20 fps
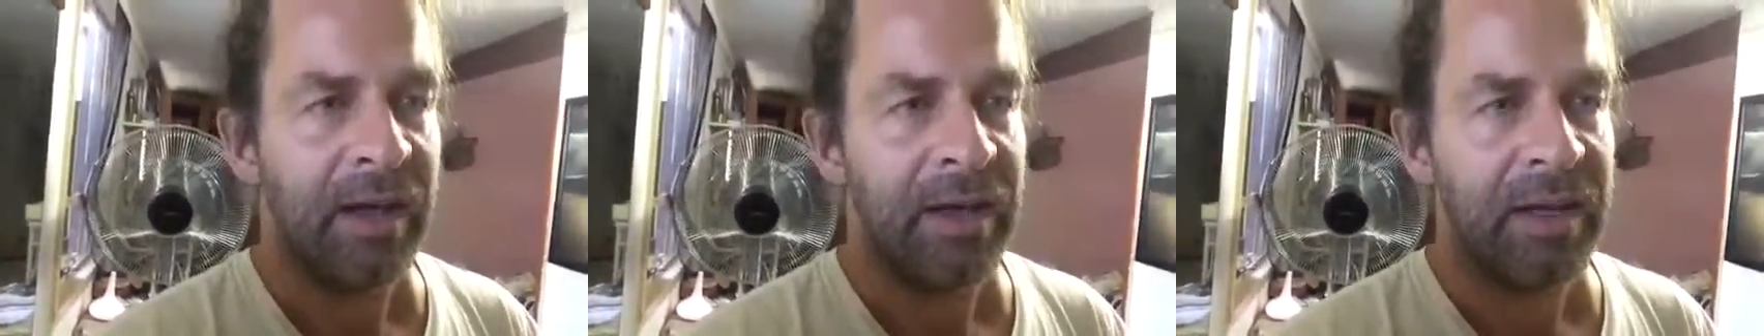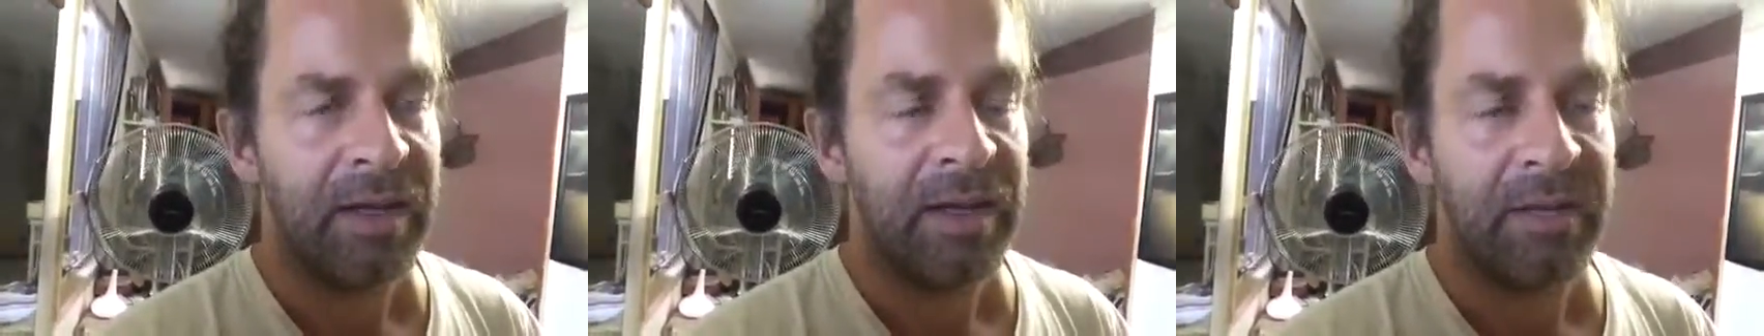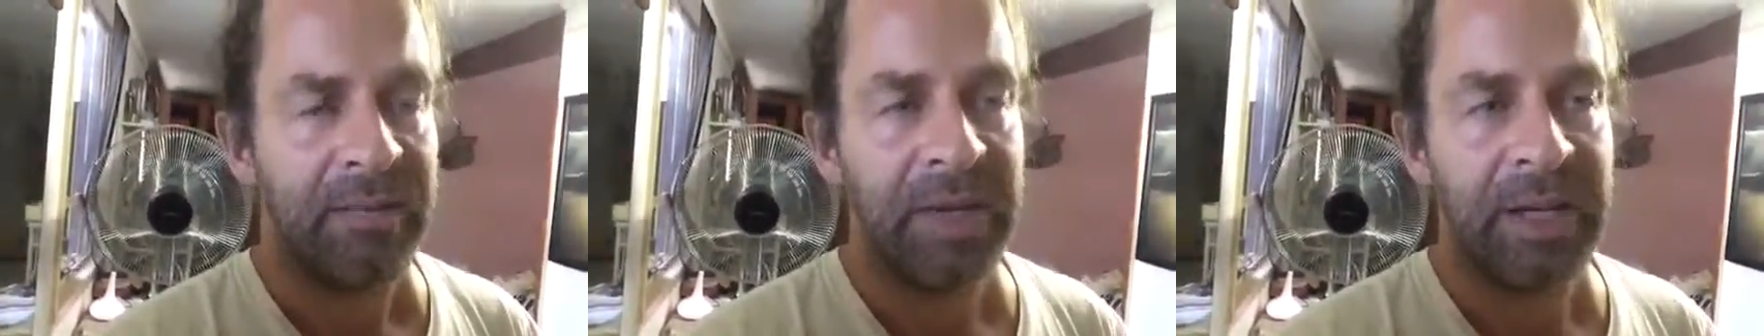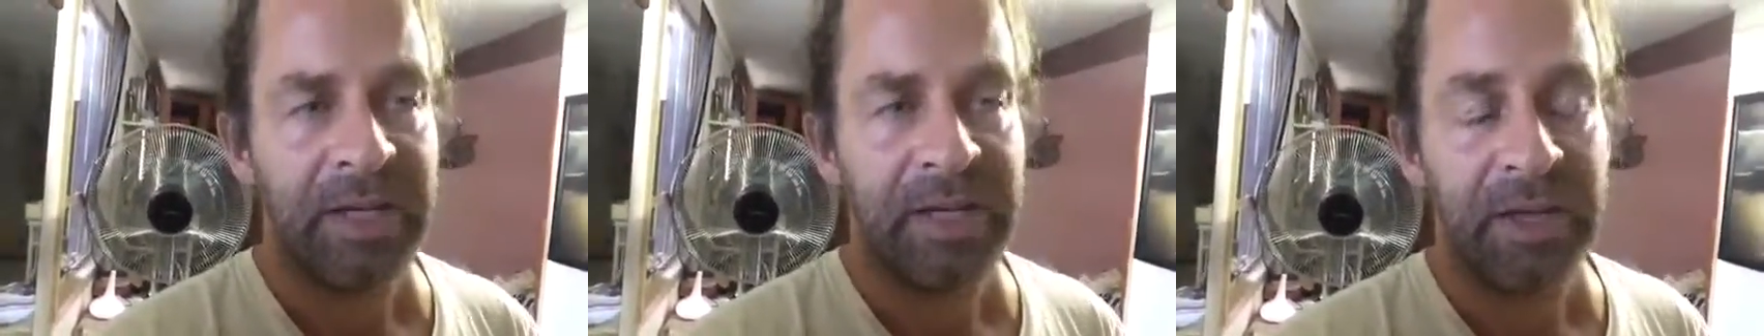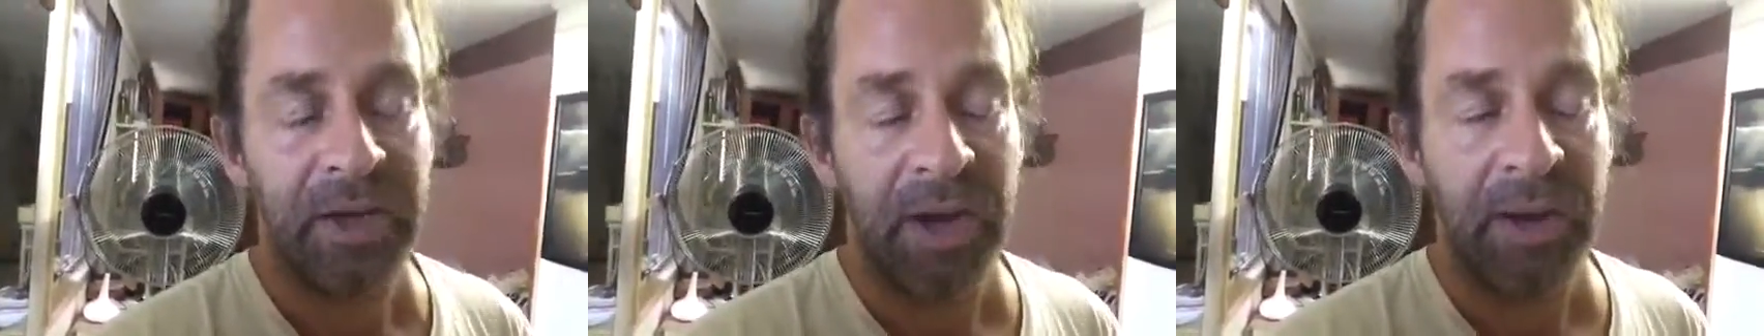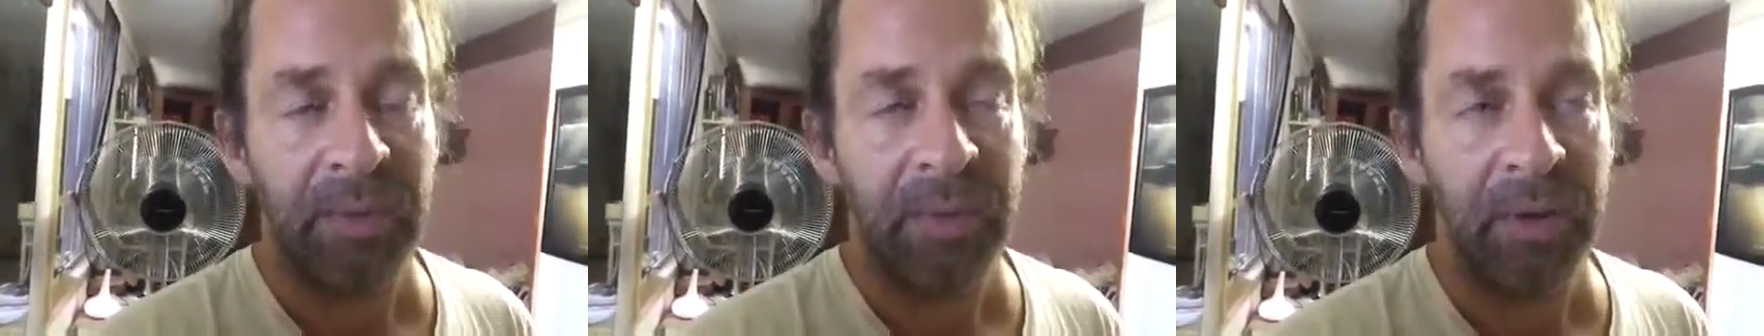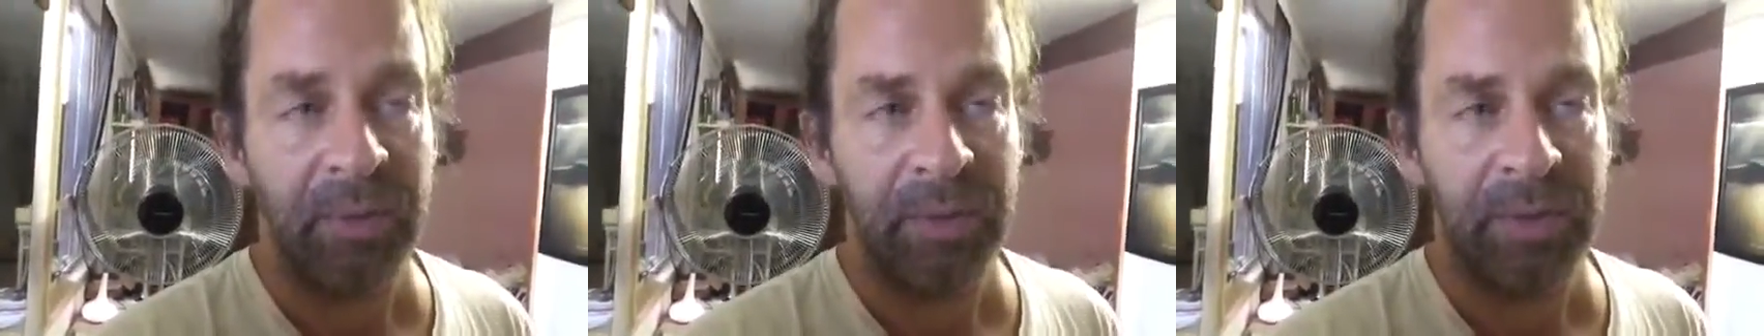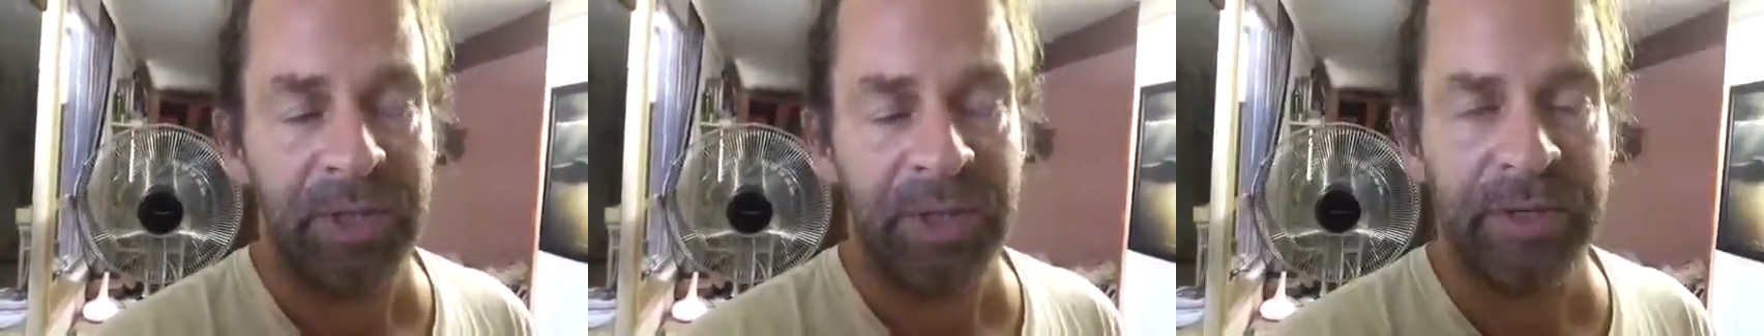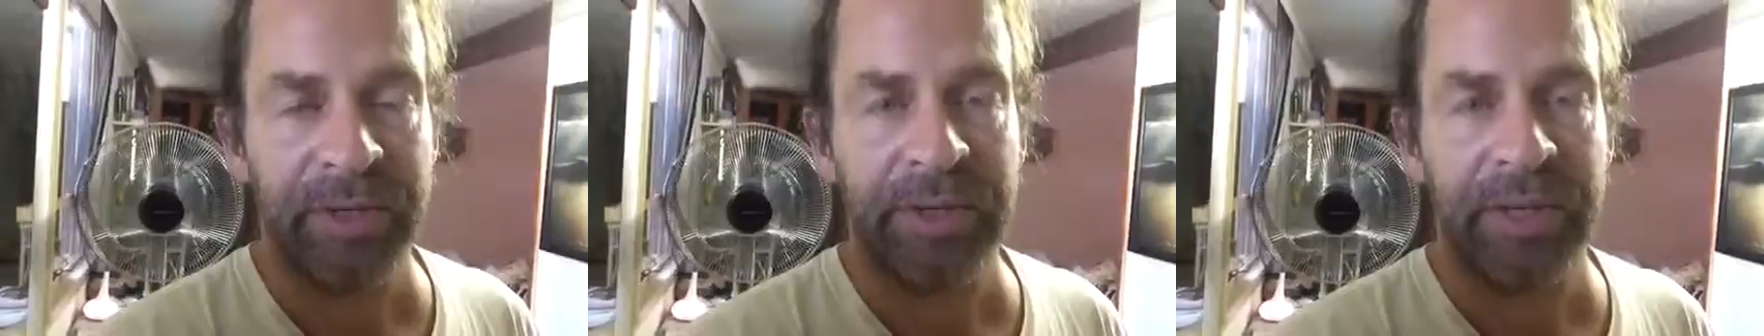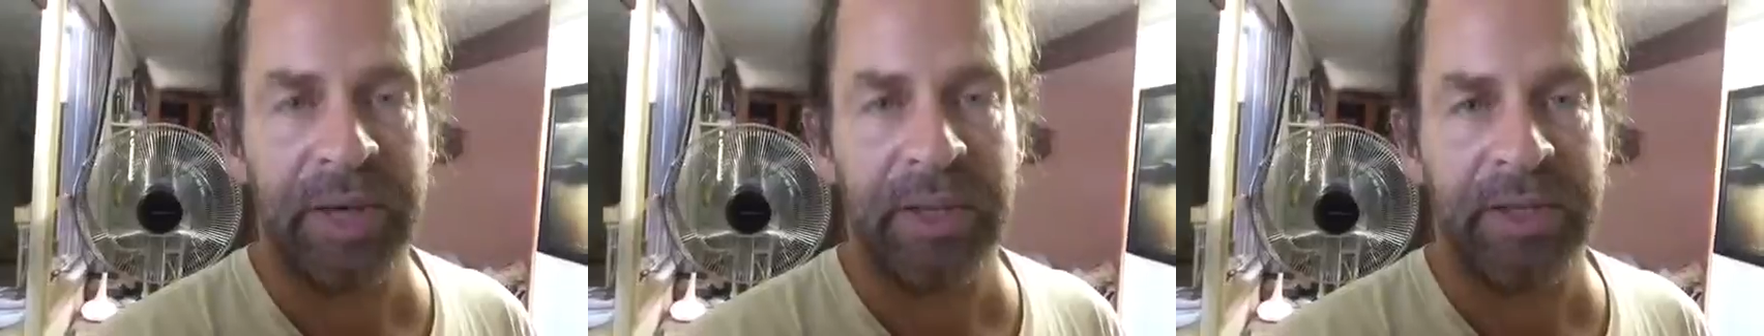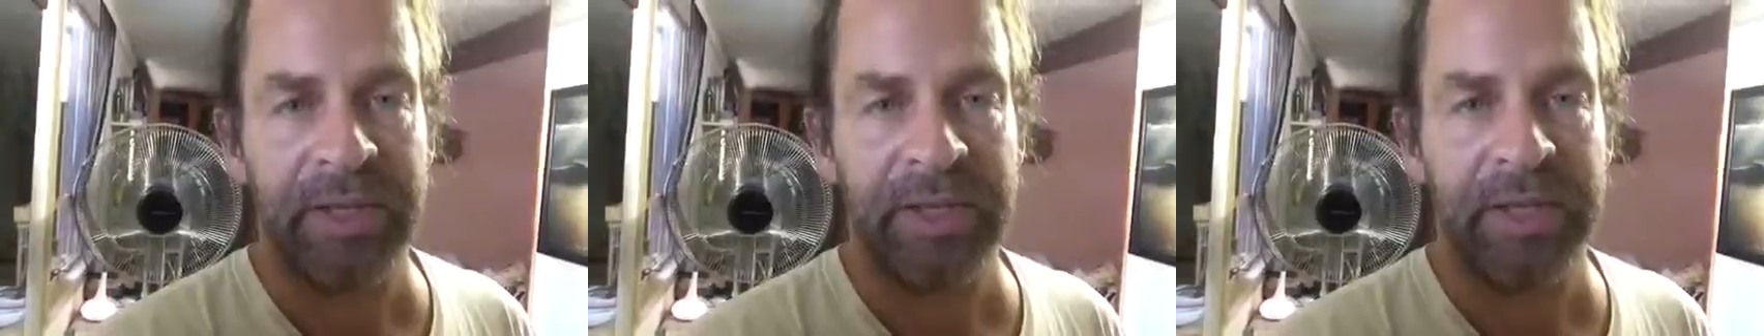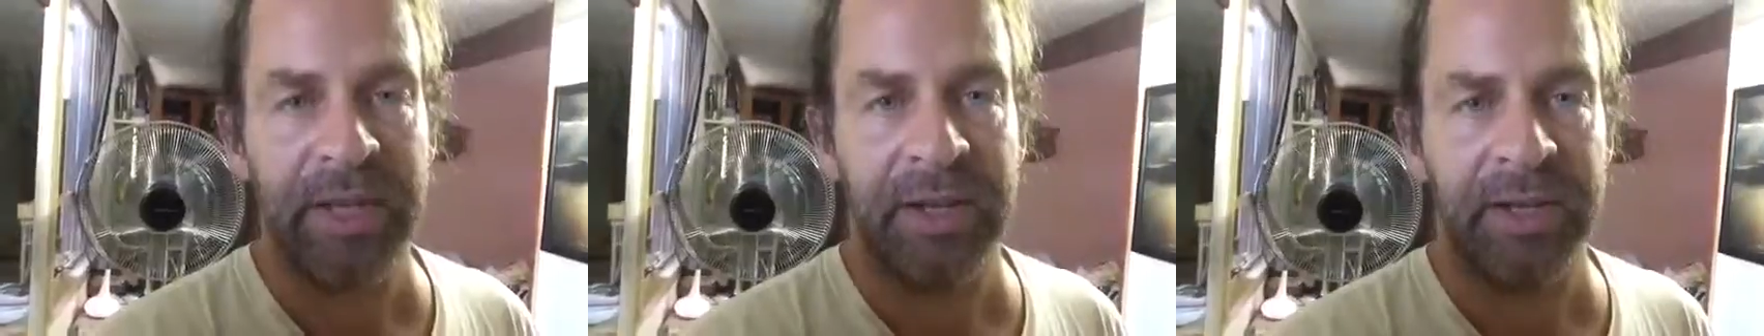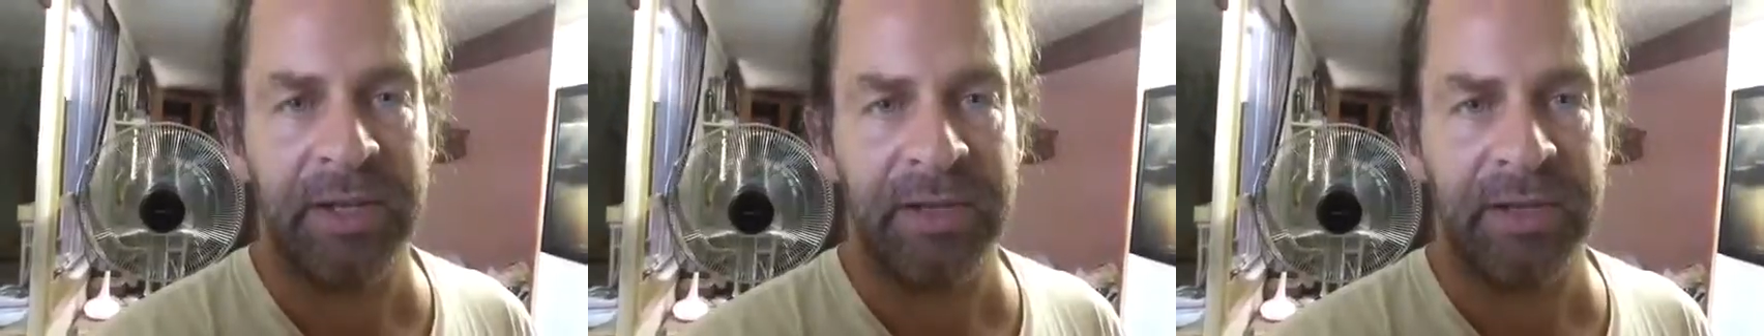In the meantime, probably doing other
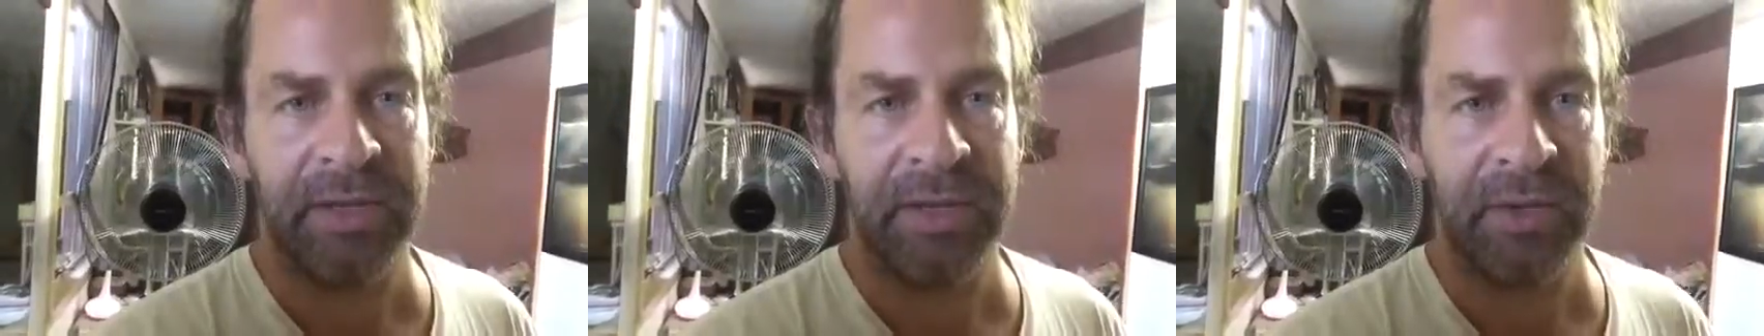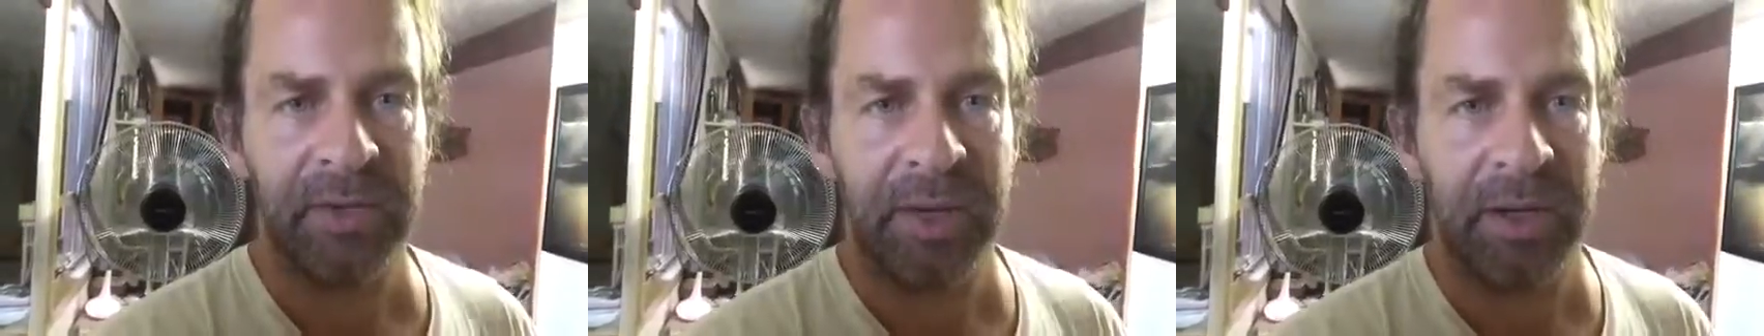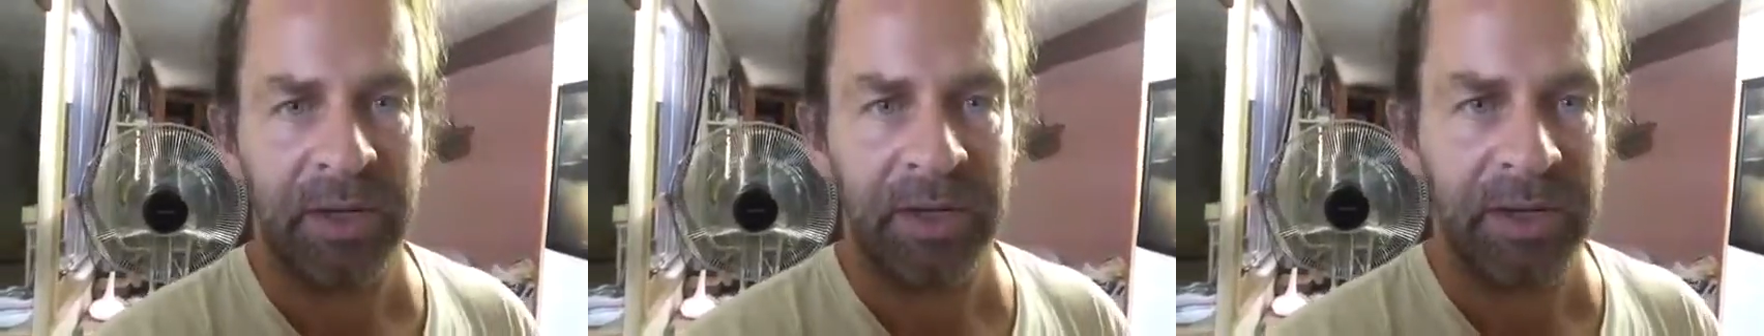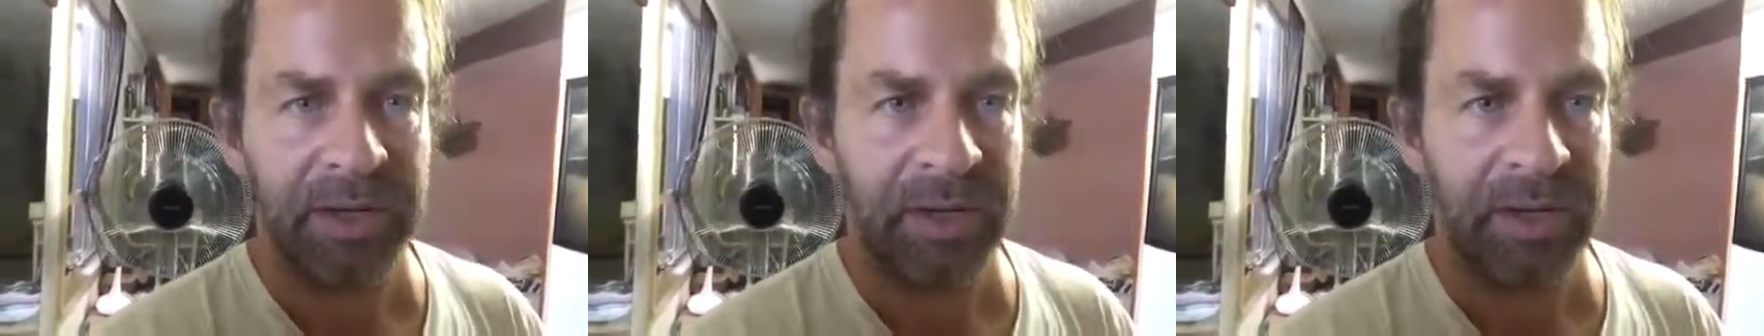studies as well,